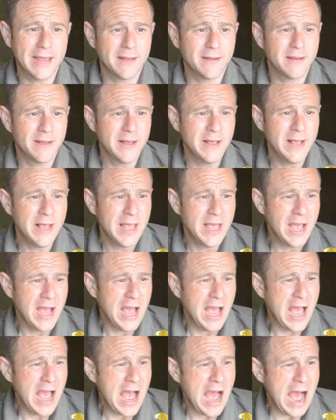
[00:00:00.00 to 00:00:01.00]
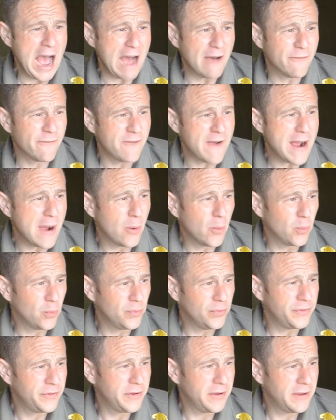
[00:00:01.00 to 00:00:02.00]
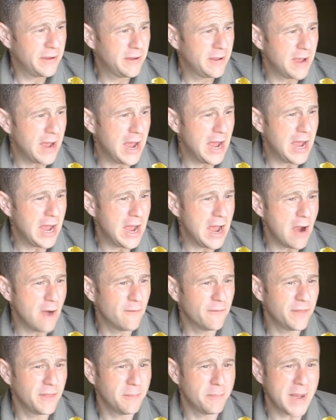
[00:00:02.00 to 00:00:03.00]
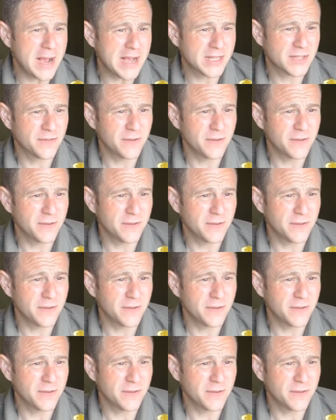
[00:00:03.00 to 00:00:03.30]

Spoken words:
I found over the past